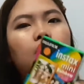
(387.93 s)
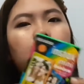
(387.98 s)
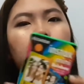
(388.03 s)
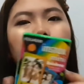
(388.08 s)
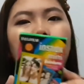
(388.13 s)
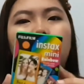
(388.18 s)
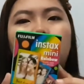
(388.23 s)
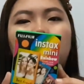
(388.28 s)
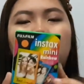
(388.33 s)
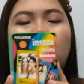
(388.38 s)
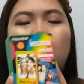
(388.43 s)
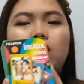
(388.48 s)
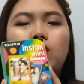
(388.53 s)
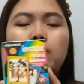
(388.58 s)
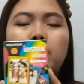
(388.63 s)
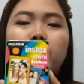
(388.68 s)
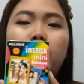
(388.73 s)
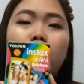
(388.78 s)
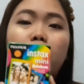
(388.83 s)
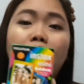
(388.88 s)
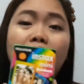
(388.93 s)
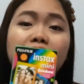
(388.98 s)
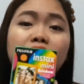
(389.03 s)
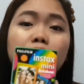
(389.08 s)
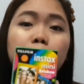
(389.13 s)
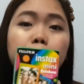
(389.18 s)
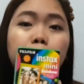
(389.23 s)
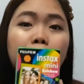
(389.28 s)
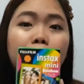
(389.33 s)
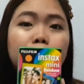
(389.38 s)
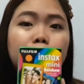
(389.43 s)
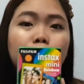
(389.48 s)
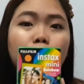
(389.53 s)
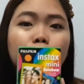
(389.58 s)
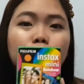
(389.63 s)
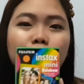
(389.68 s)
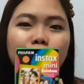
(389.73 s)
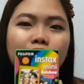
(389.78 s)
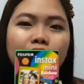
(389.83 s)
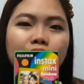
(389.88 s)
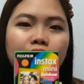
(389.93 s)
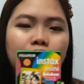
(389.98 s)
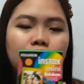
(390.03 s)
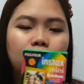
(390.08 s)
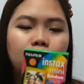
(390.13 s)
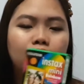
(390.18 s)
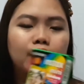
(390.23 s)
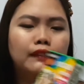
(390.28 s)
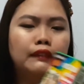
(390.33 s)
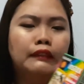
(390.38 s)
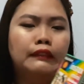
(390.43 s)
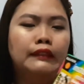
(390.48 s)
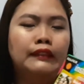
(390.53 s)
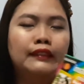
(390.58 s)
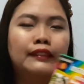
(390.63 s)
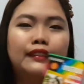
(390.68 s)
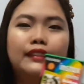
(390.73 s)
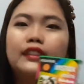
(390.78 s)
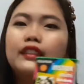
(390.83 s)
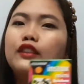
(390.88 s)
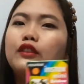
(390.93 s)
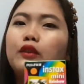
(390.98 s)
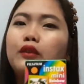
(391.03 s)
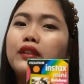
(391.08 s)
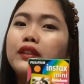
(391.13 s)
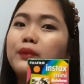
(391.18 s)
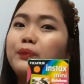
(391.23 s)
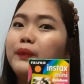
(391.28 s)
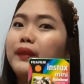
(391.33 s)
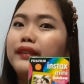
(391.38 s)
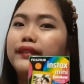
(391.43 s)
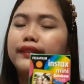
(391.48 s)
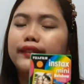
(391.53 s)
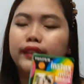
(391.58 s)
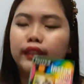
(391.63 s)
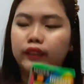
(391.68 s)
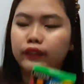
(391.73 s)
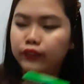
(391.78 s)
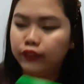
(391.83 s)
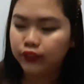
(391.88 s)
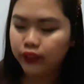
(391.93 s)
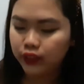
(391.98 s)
but it cost me 400 pesos. So expensive.